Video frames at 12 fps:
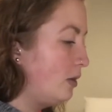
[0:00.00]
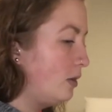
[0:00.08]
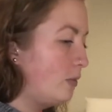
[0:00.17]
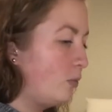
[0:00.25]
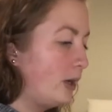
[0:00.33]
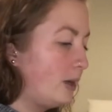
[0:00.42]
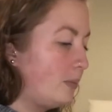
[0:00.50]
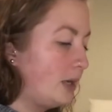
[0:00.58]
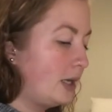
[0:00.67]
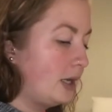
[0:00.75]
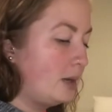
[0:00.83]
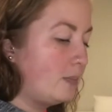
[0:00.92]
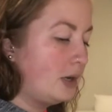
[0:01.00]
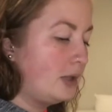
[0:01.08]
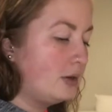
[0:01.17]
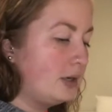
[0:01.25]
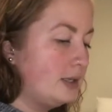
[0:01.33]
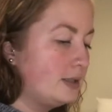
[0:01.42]
What I'm picking up on.
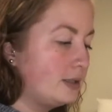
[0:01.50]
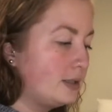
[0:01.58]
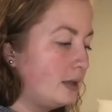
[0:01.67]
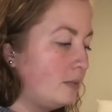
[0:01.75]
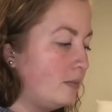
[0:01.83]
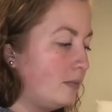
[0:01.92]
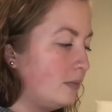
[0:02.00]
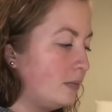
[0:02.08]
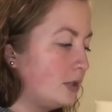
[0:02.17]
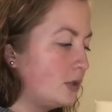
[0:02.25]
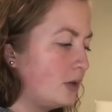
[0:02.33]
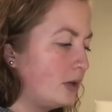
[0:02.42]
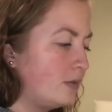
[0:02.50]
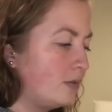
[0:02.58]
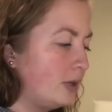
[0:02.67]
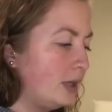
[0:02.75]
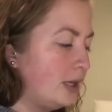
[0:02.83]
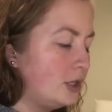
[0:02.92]
There is some sort of
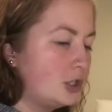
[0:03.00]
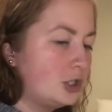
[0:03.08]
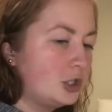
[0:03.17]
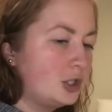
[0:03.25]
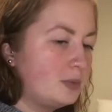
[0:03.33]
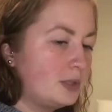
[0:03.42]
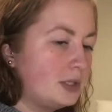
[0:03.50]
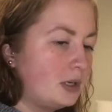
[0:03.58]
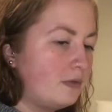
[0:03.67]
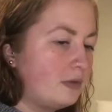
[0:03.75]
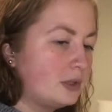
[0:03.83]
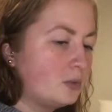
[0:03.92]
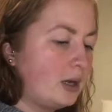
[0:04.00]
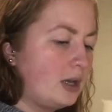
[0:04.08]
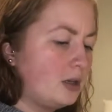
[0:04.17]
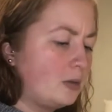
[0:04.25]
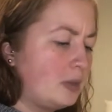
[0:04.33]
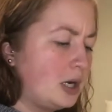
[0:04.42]
relationship stuff as well,
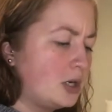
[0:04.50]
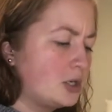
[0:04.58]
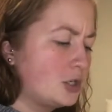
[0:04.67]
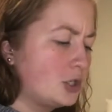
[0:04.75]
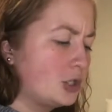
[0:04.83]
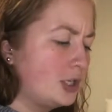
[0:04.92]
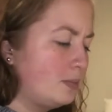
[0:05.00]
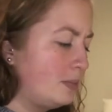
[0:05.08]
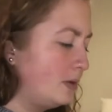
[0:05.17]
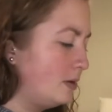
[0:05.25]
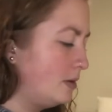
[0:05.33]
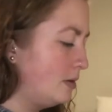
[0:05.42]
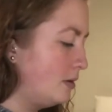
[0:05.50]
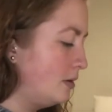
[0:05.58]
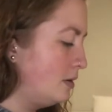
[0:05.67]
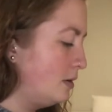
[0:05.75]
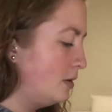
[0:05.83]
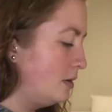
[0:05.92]
or partnership
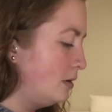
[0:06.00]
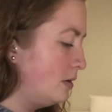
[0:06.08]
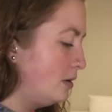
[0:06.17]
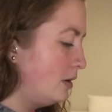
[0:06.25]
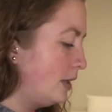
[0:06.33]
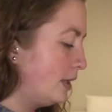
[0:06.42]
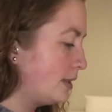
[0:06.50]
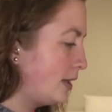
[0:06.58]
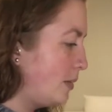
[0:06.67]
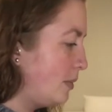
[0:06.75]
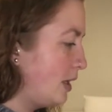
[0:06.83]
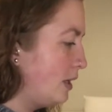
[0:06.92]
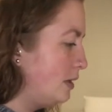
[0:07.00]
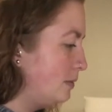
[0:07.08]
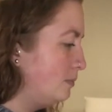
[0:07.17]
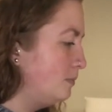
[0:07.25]
that's coming in.